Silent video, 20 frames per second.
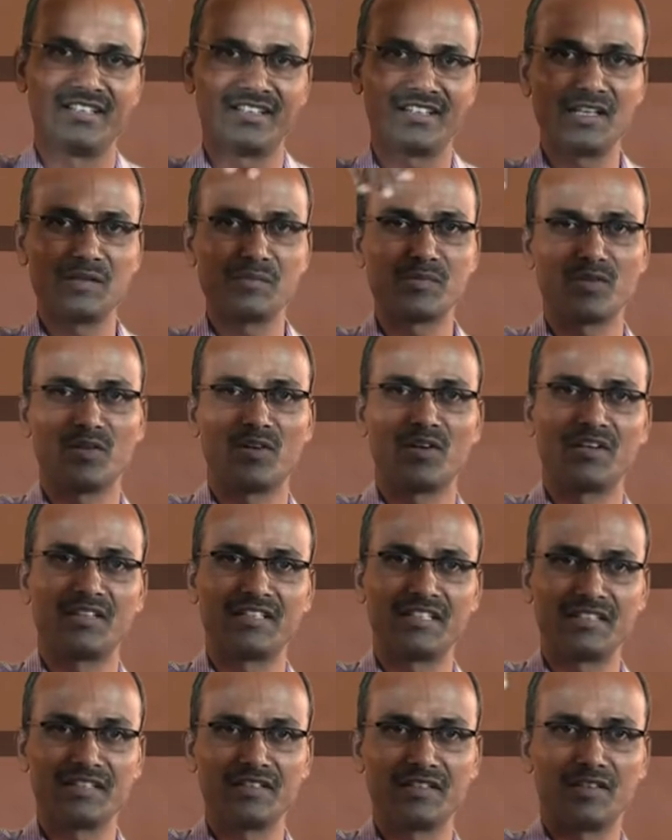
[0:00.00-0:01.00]
keeps on
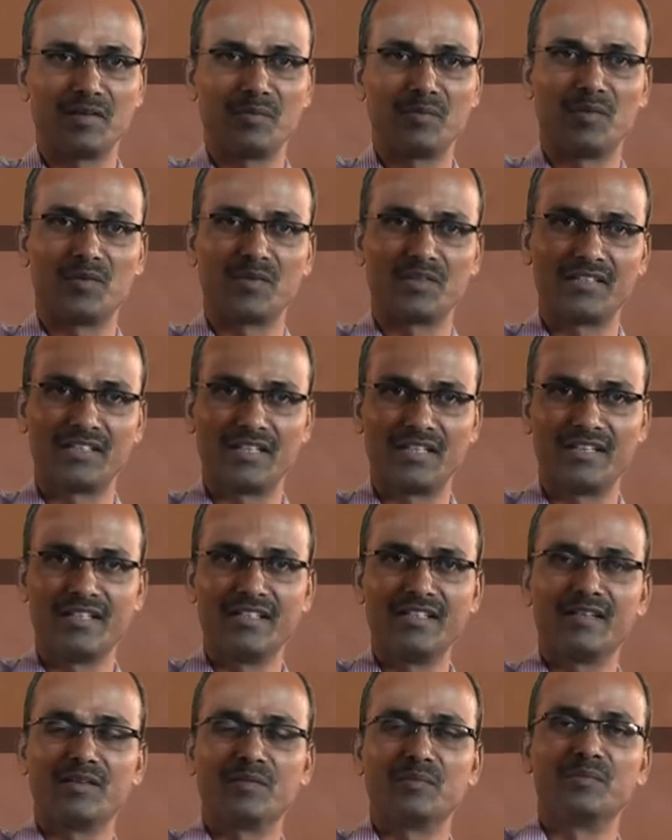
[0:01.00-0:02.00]
thinking about the
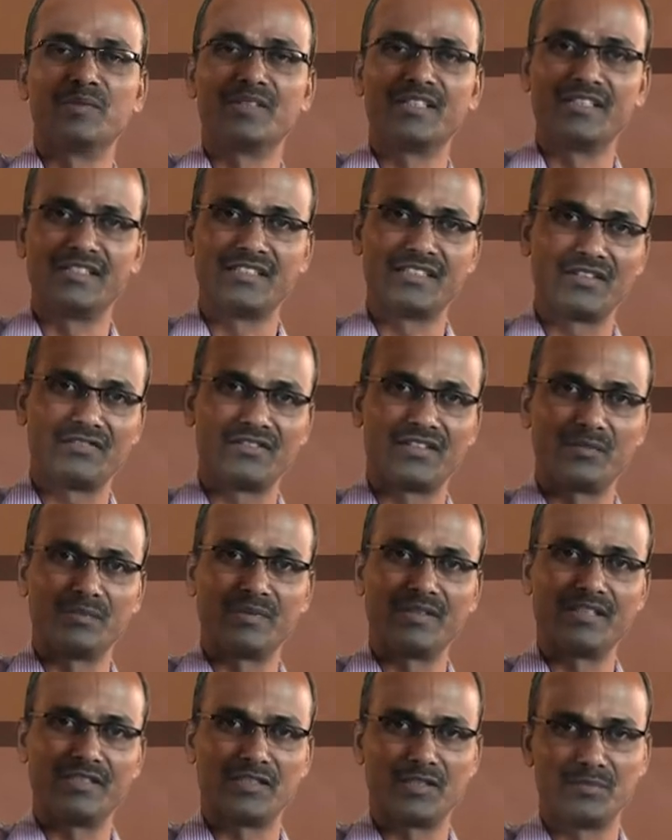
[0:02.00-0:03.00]
breeze after
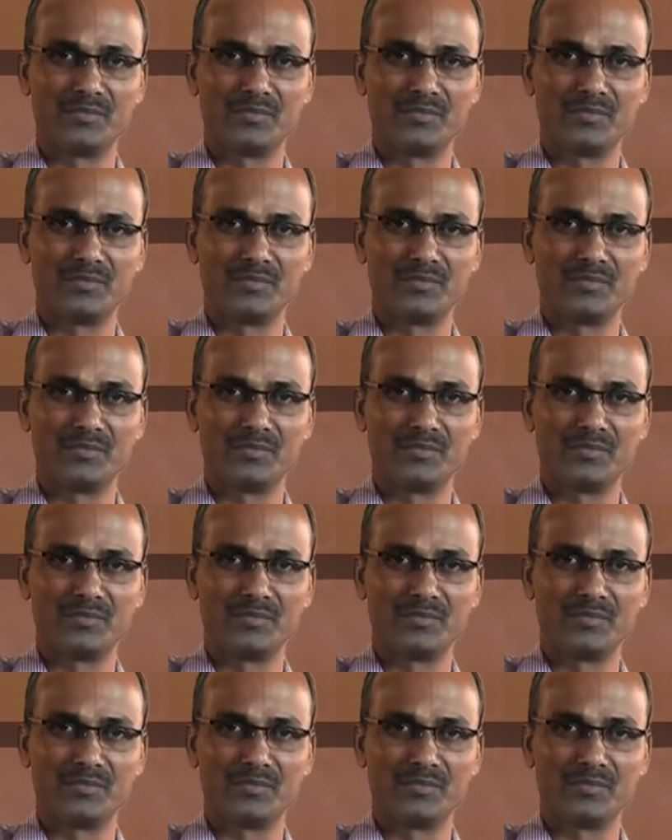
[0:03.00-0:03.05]
breeze,